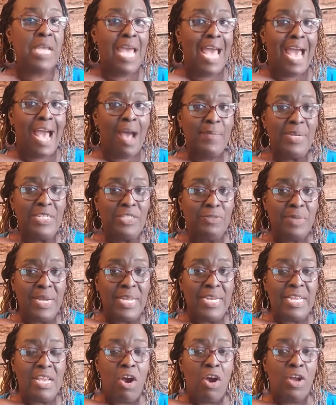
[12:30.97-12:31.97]
How much
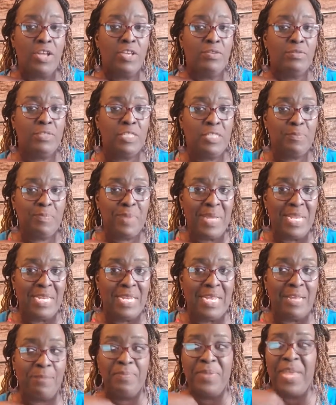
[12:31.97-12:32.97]
money are you
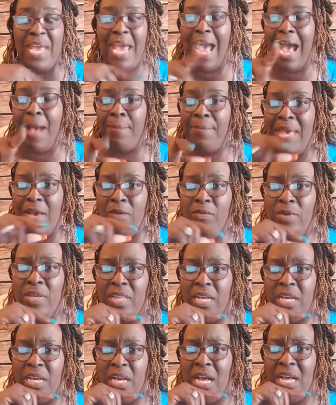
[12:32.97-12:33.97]
spending? I met
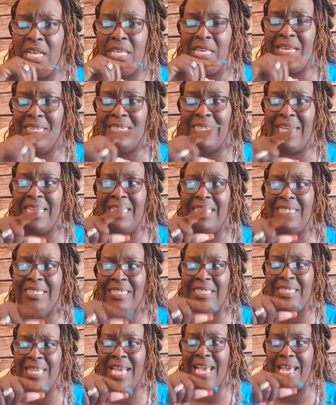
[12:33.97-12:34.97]
with a, a young lady
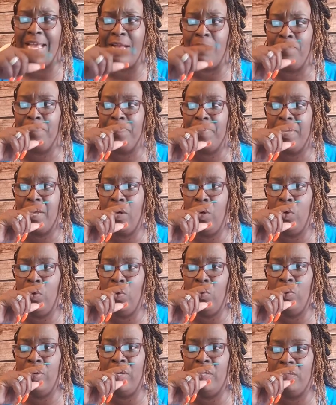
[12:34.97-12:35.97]
today
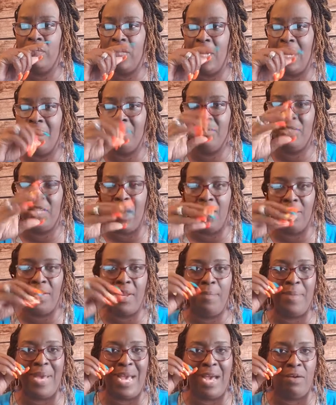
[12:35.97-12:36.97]
who was um, talking
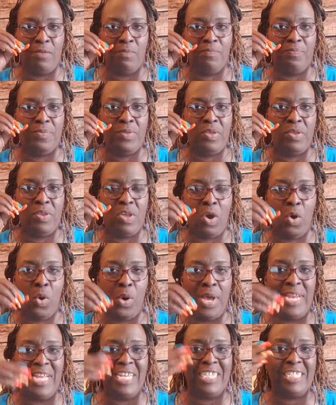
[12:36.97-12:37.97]
about, you know,
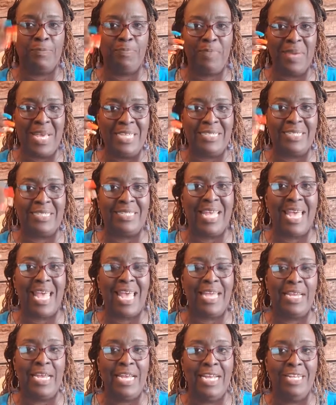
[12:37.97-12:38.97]
an expense
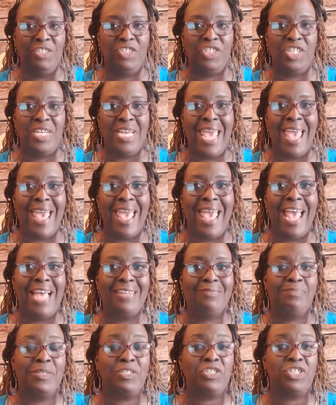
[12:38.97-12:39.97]
that she
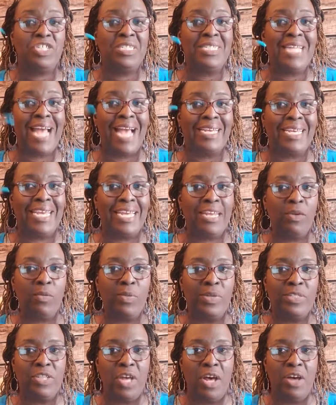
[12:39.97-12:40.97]
had, but she's not getting
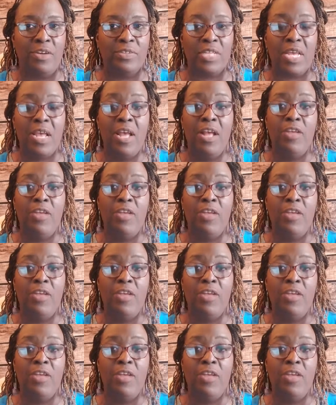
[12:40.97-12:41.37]
results.